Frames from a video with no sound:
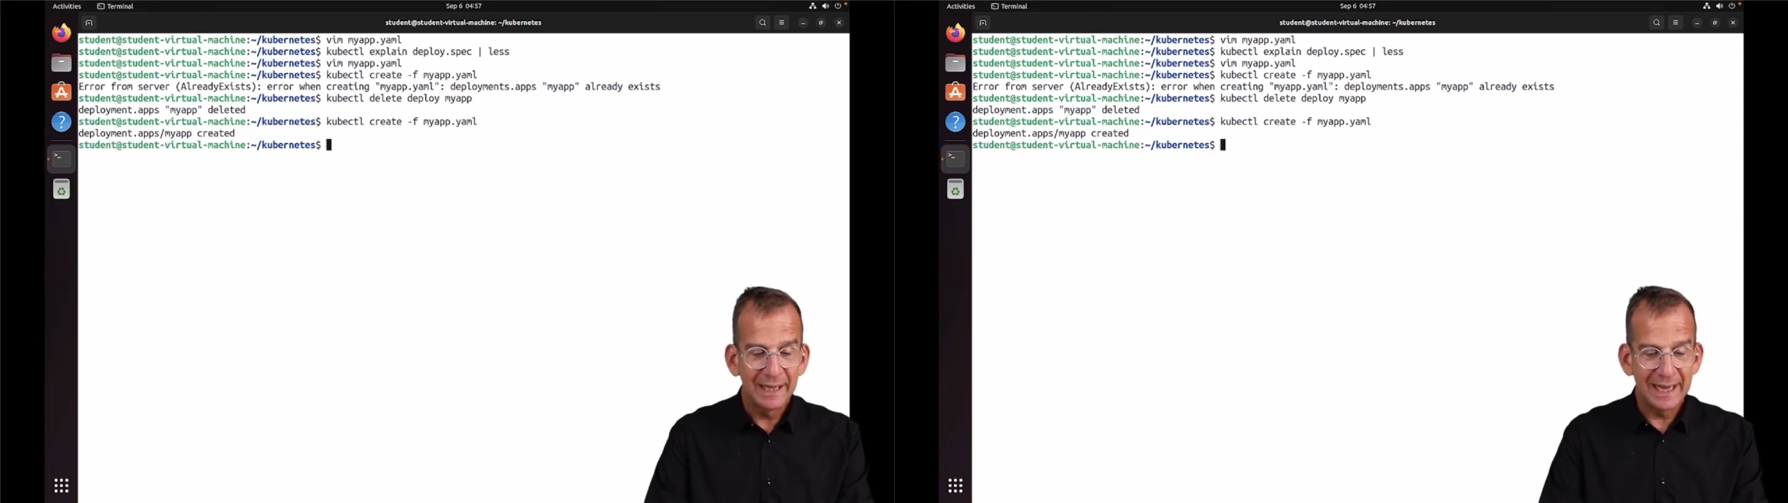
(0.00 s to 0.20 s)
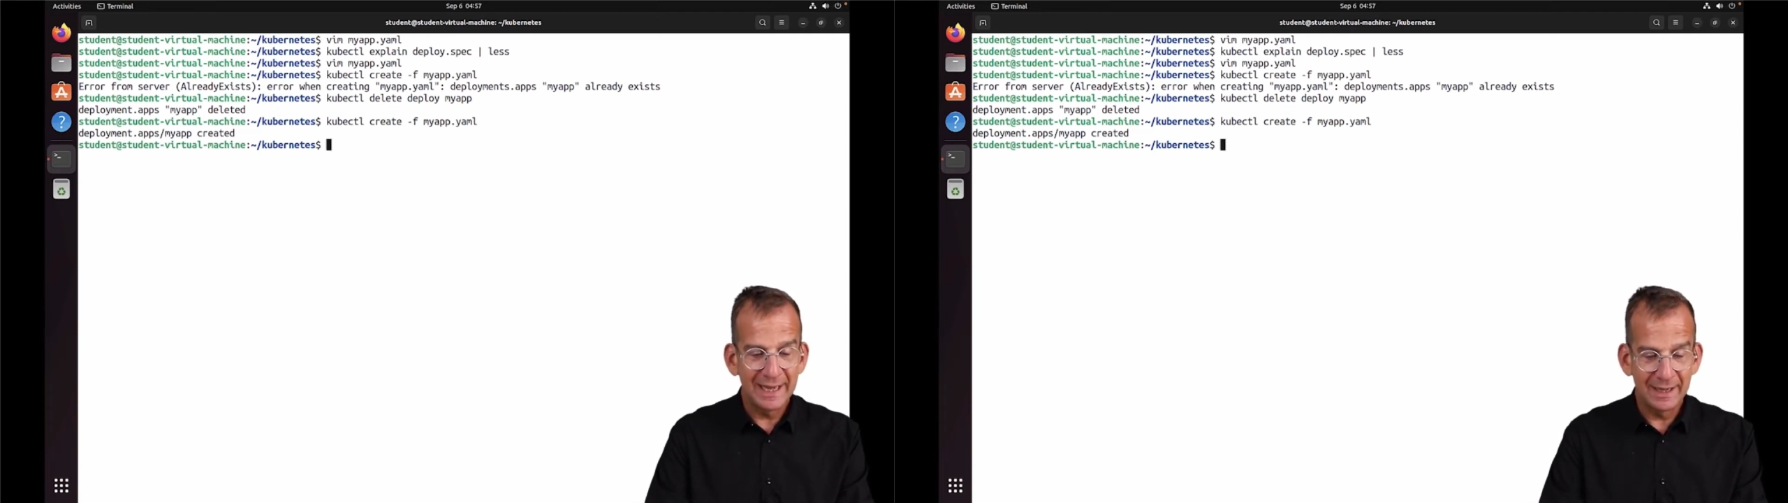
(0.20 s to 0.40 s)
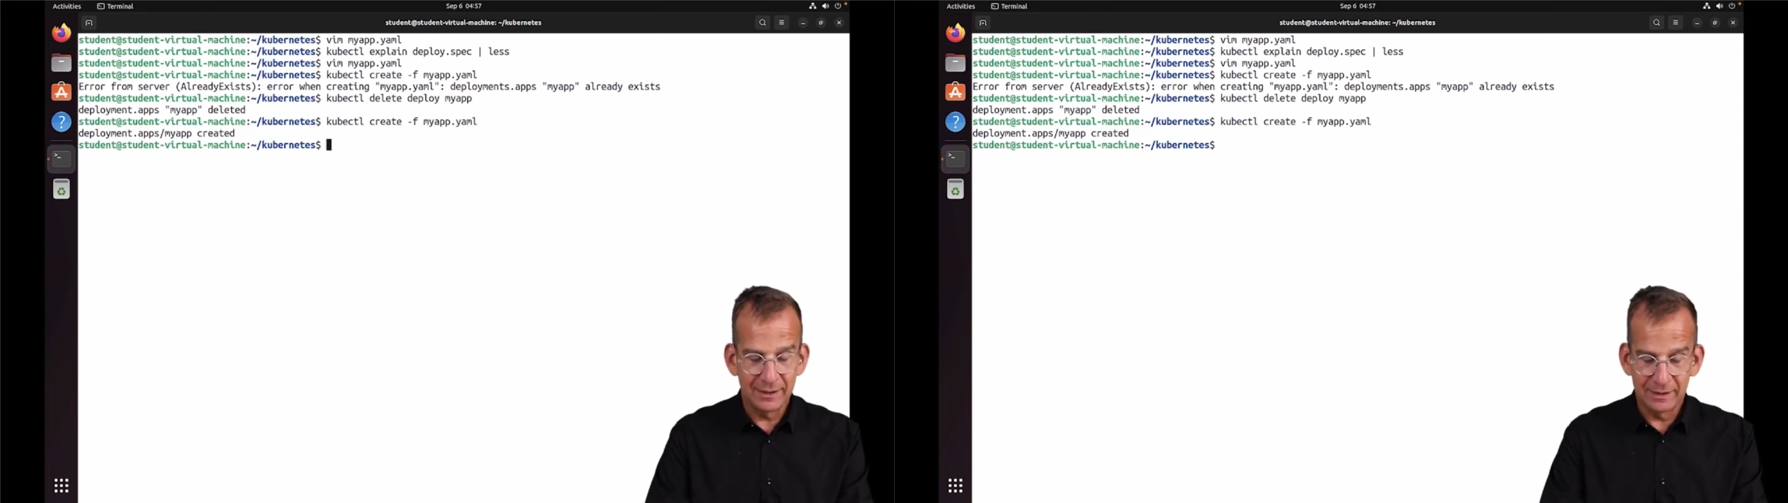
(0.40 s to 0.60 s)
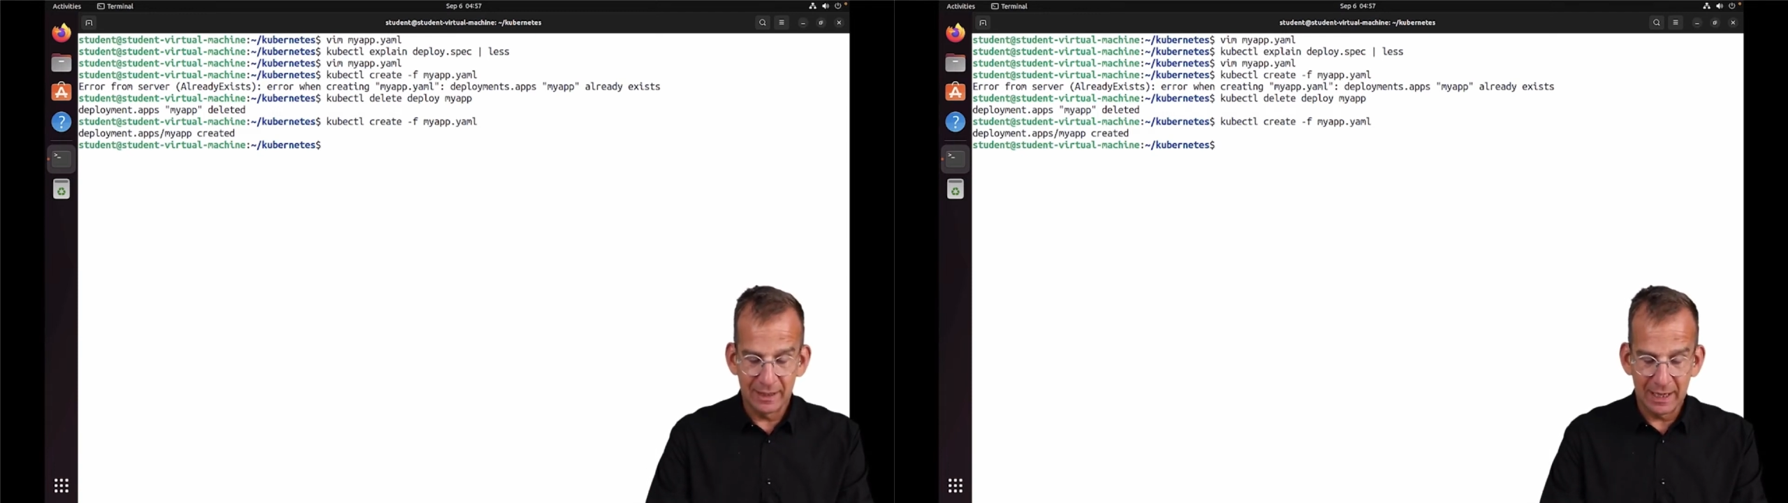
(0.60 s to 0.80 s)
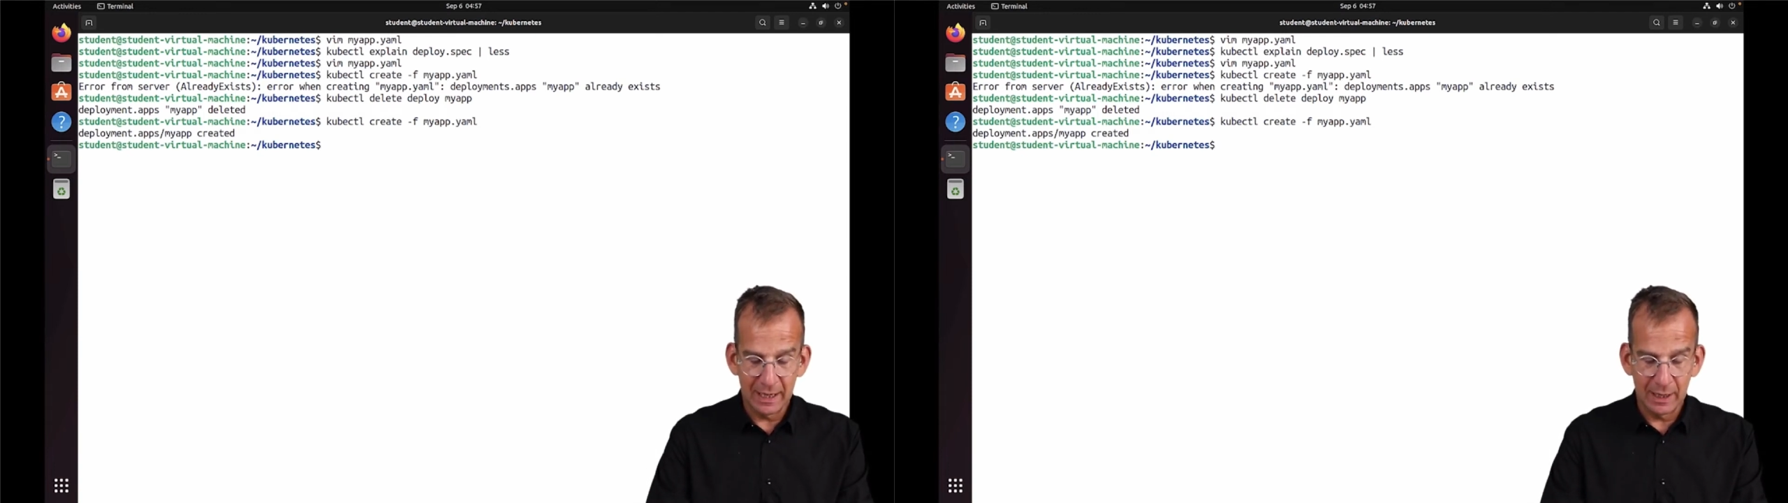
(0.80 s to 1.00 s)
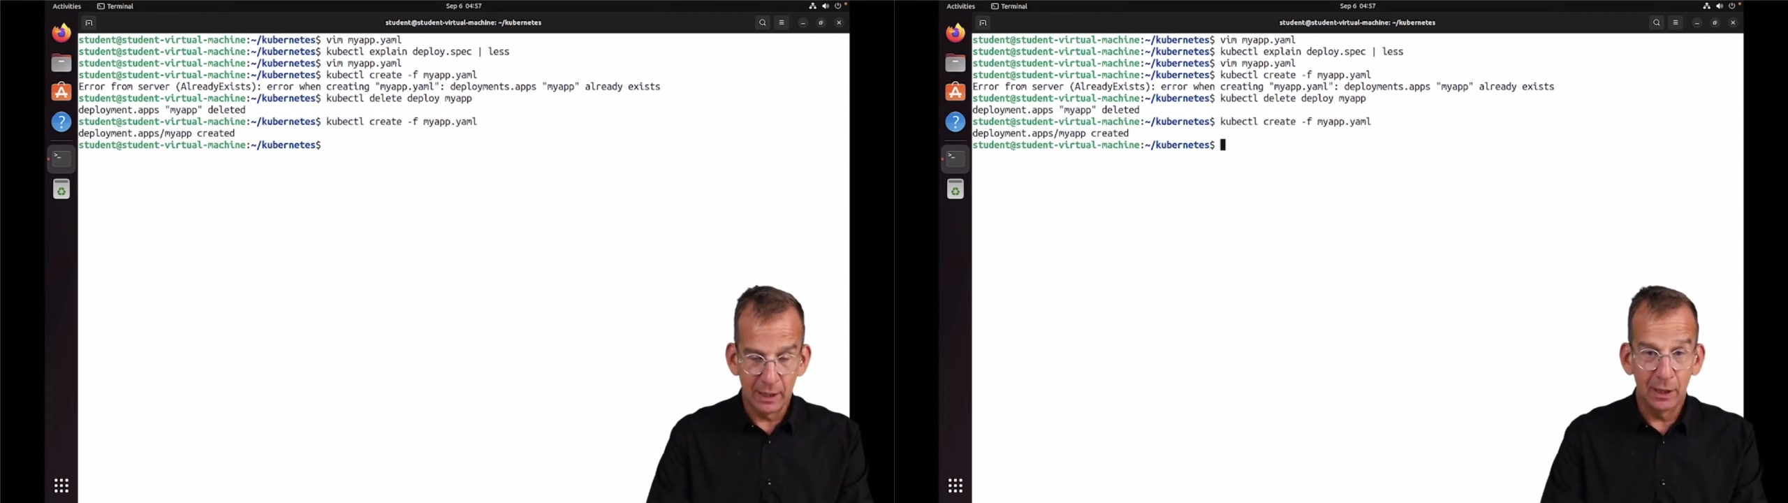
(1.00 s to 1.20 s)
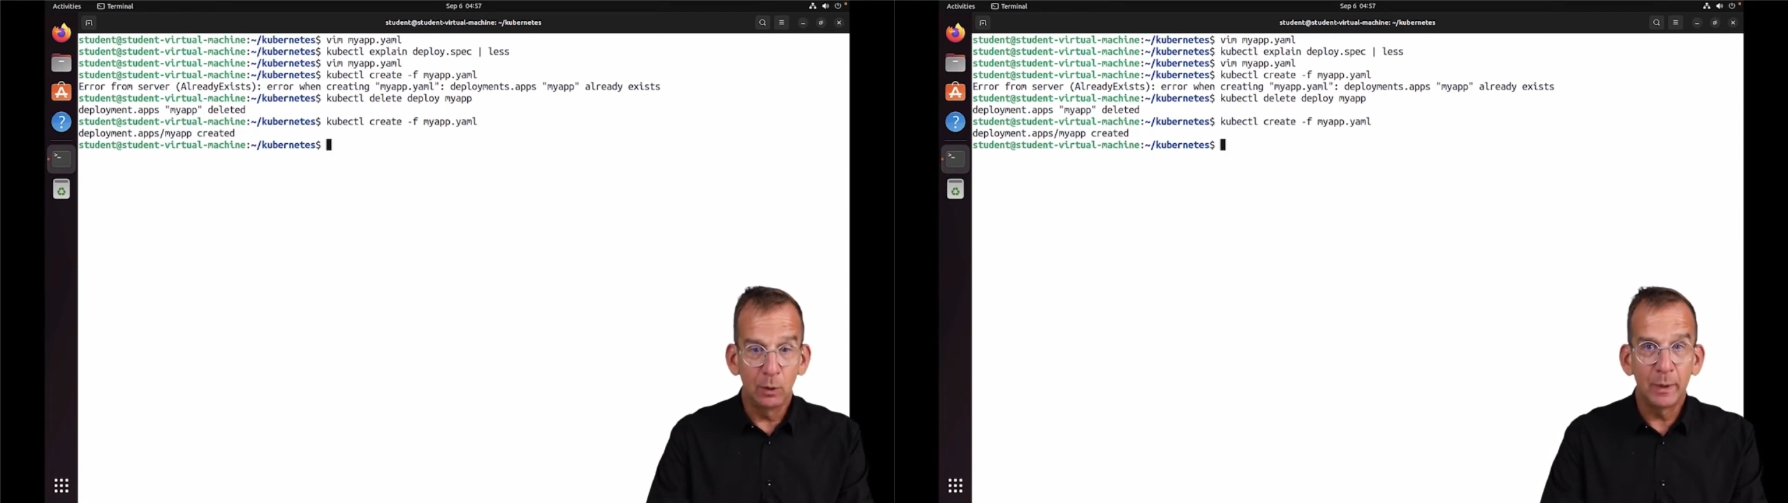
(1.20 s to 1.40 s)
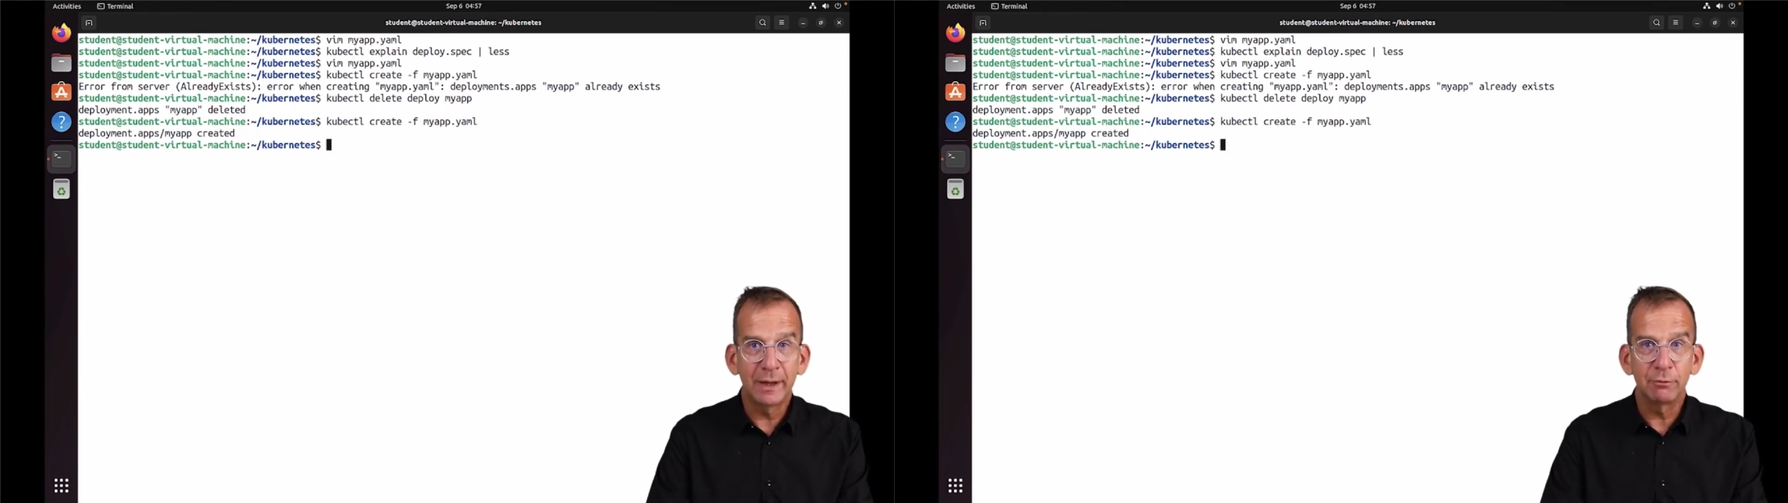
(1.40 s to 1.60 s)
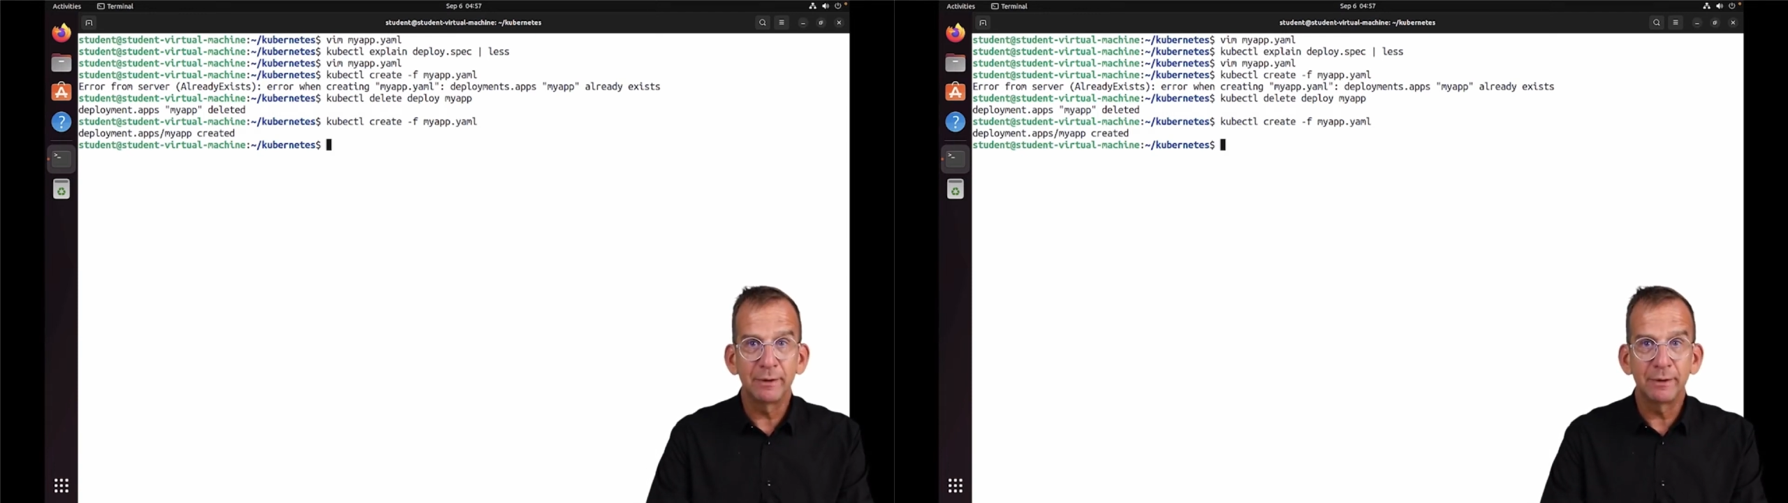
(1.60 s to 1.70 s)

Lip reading: and we can